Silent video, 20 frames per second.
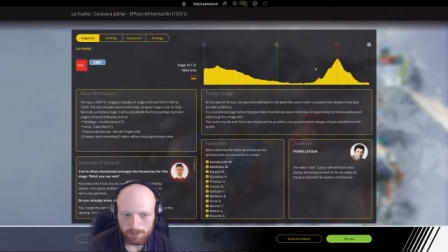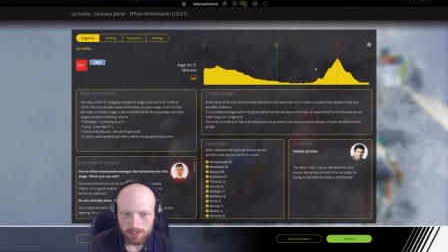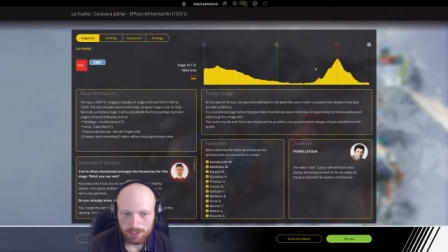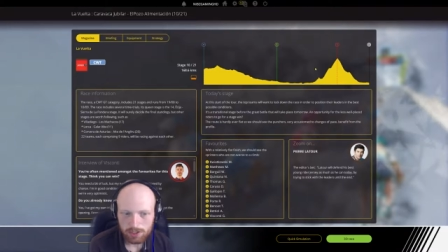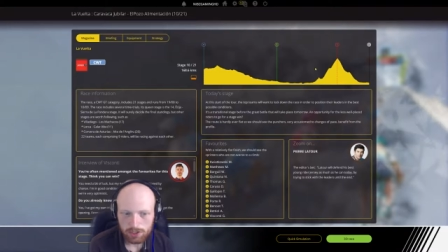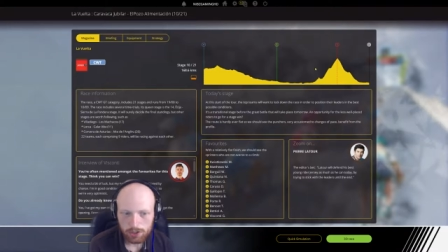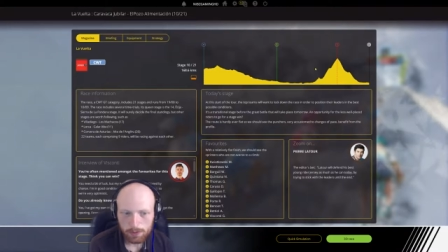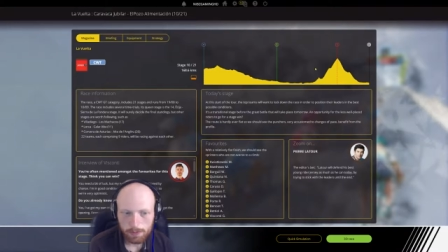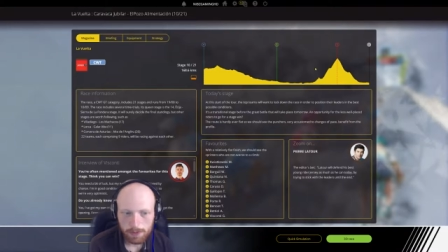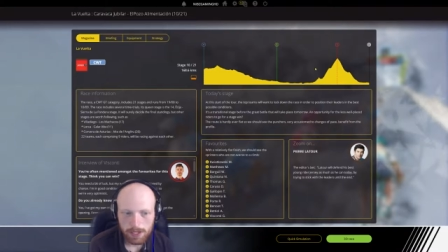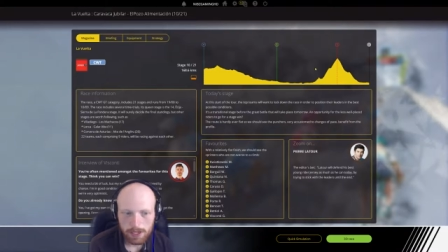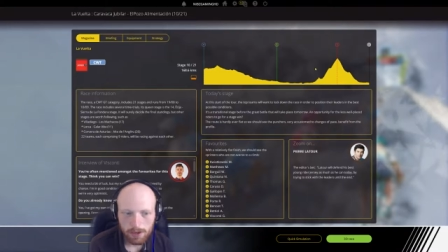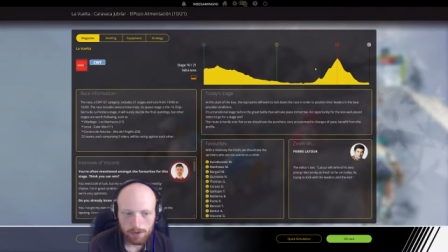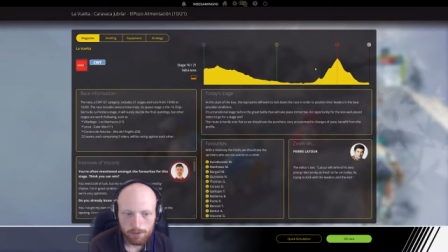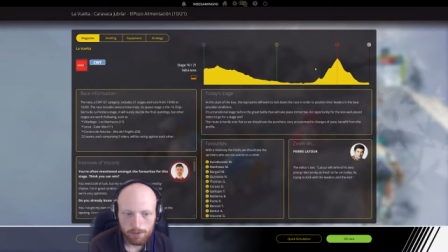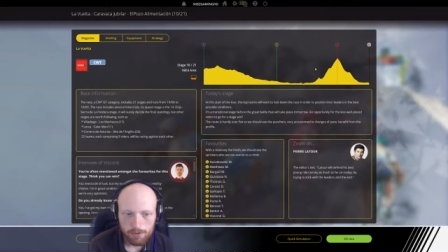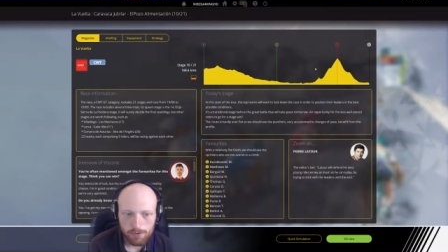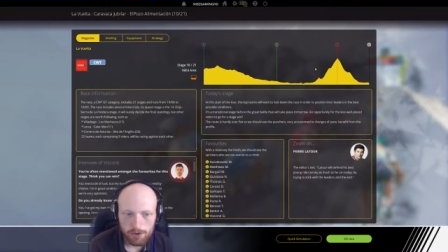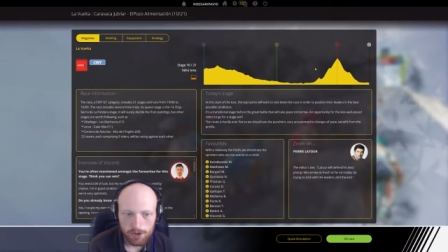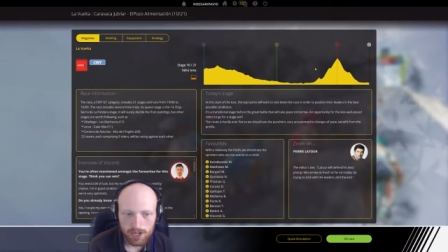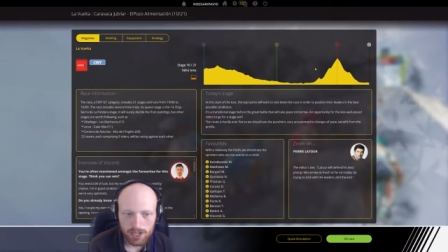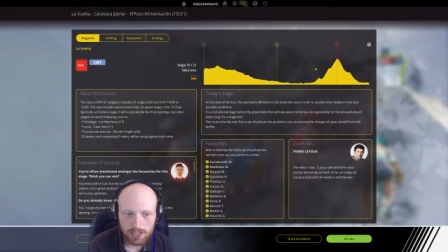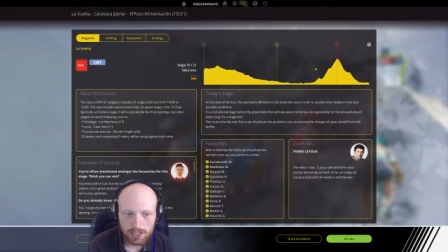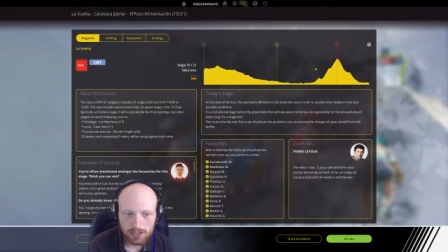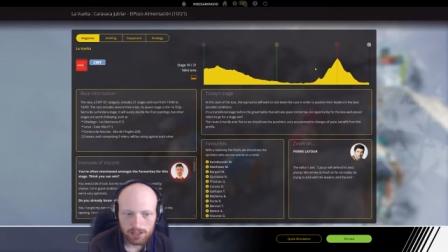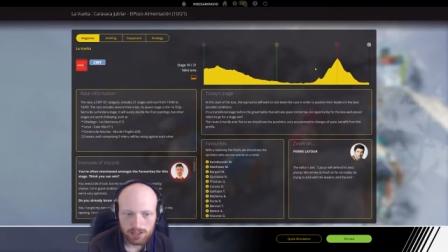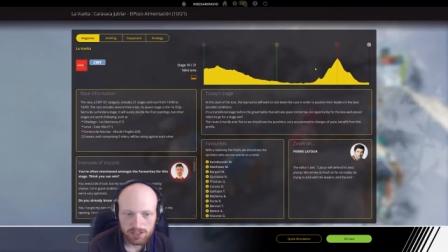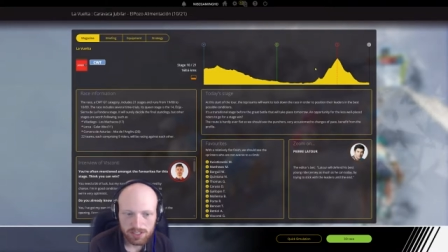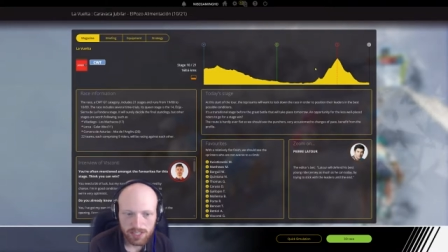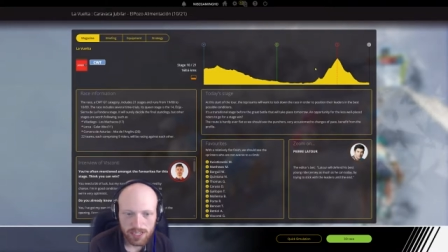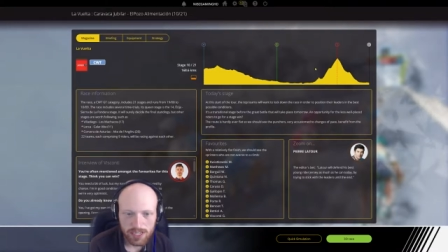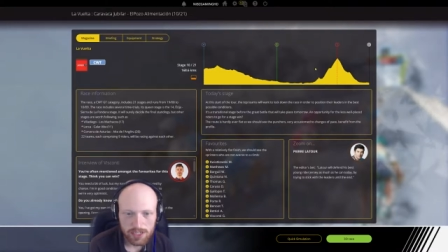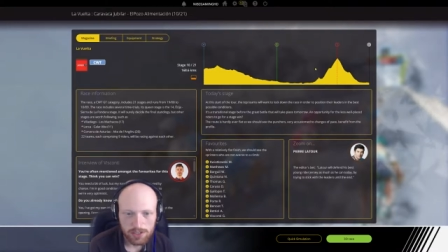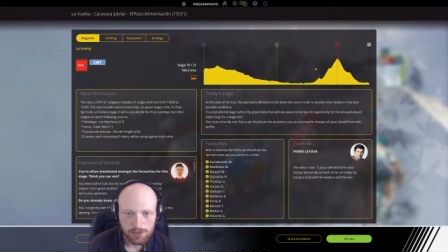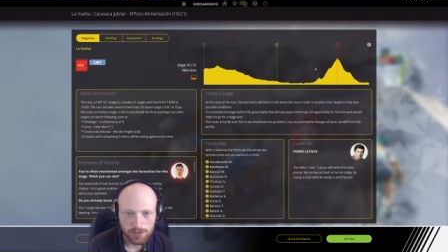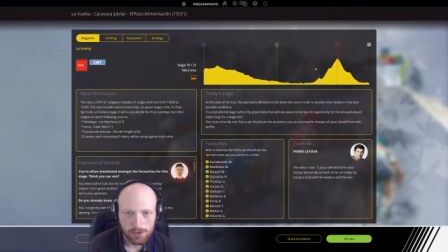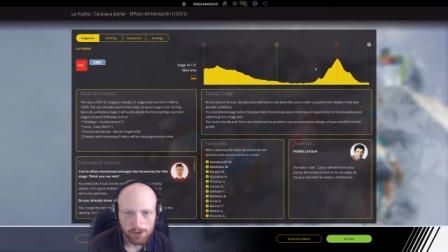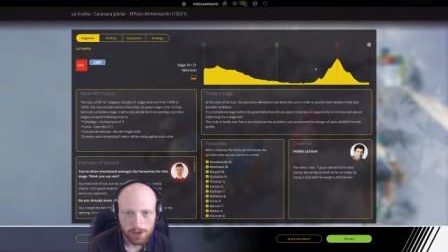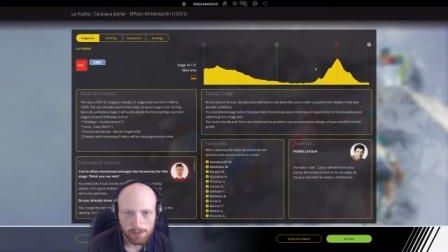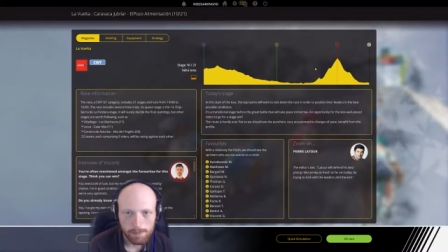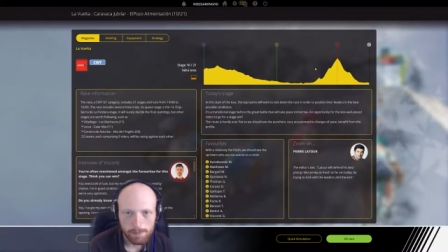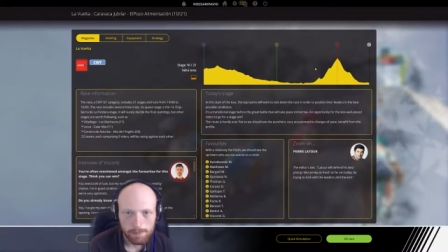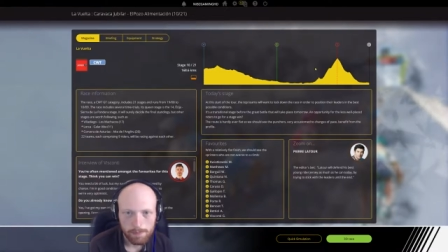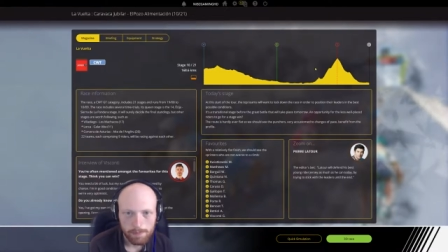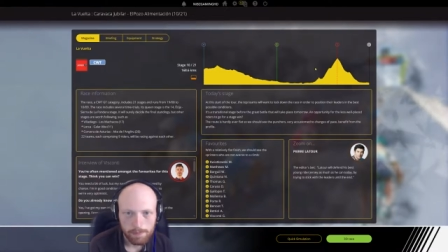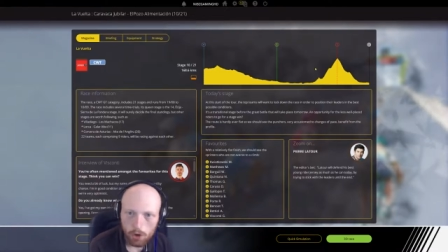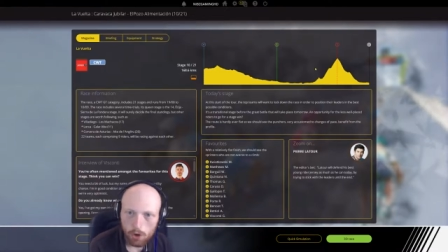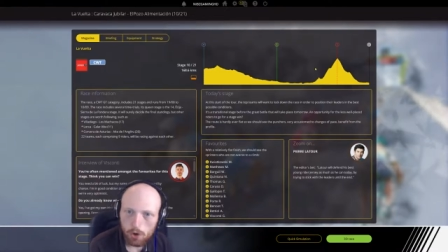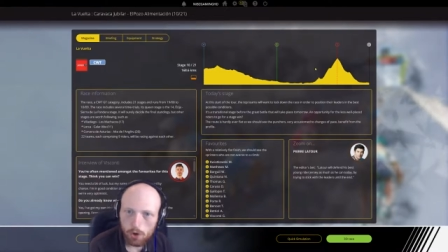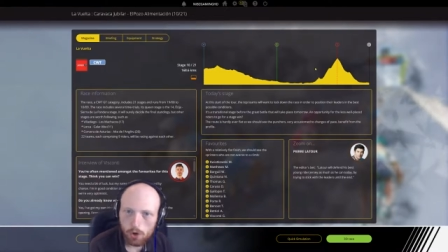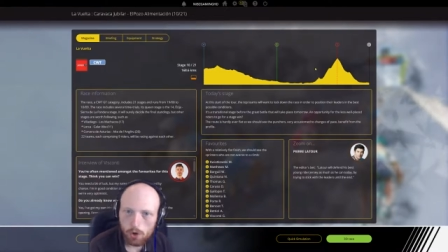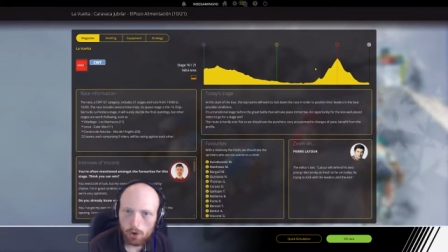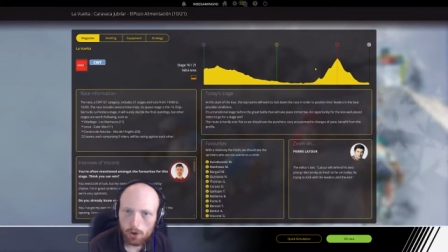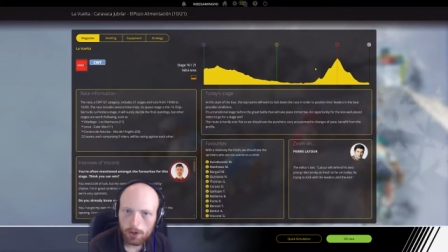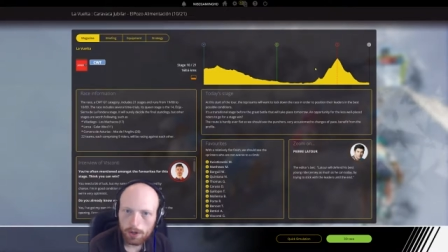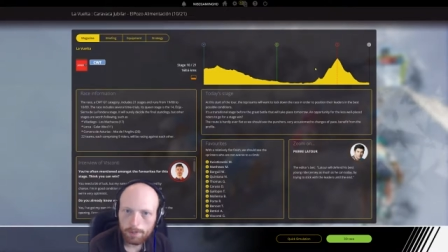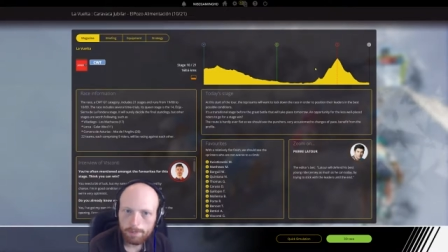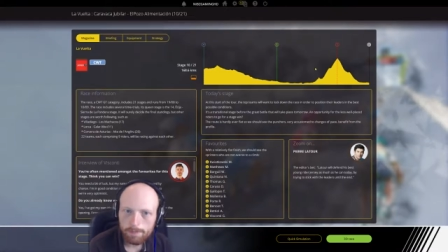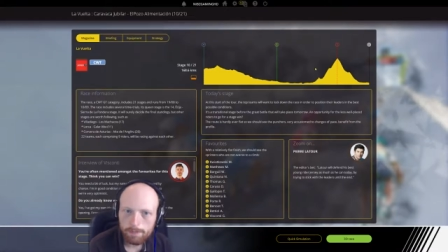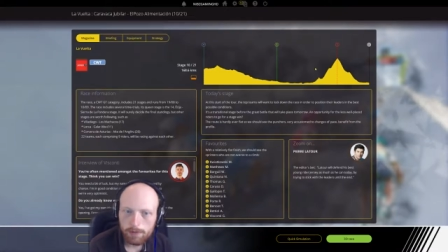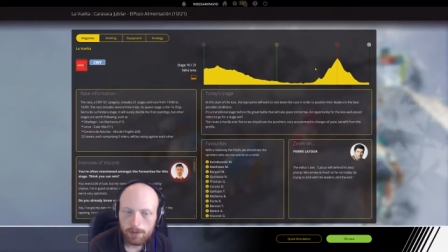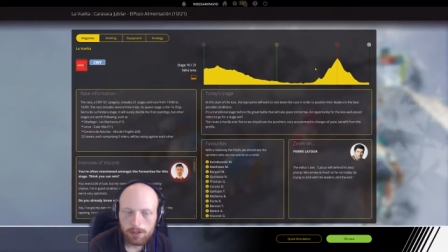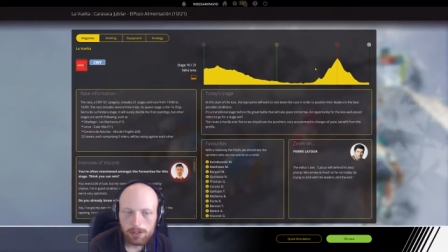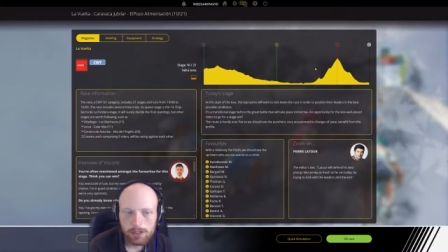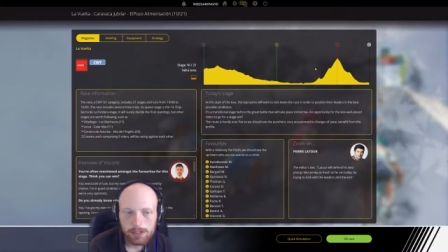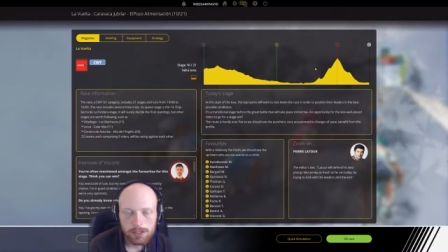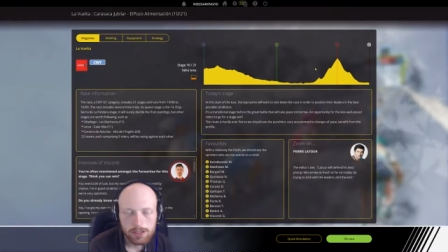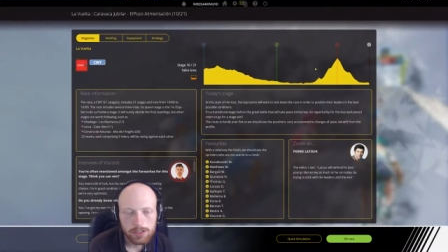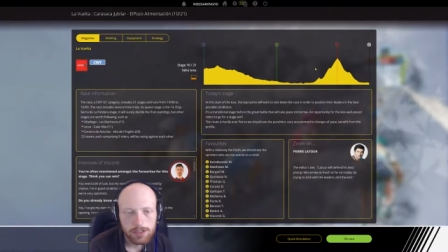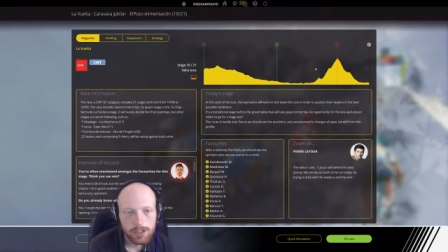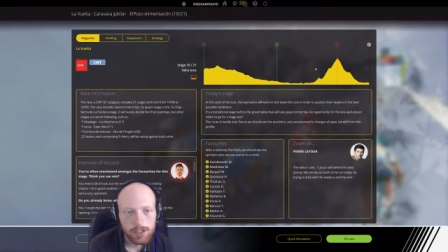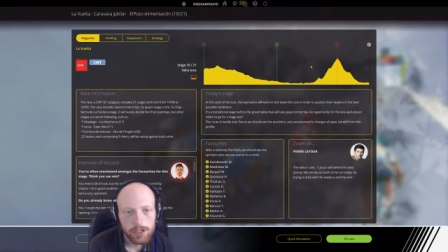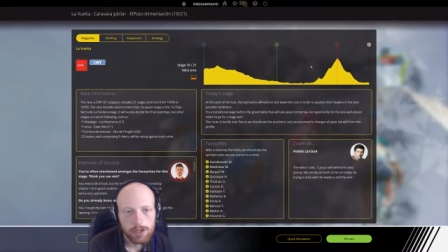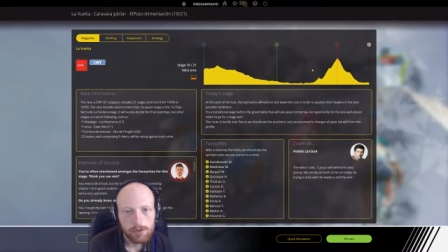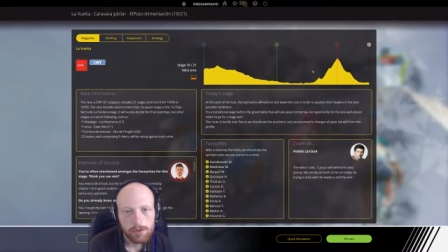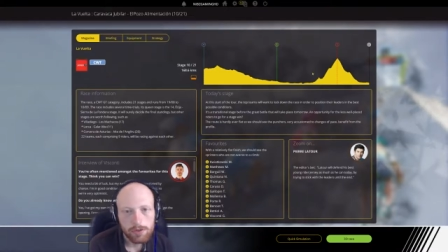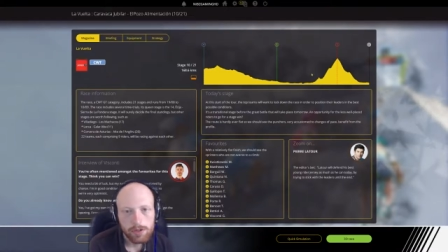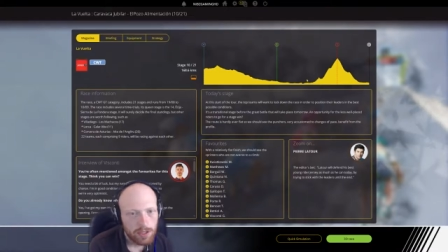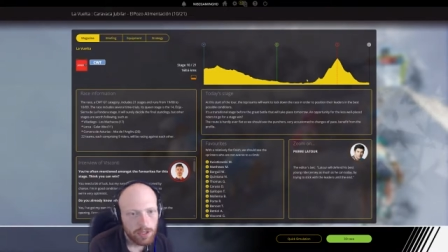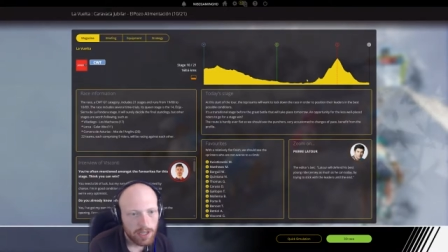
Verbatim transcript: this could be a really good stage for him. Or, no, I don't know.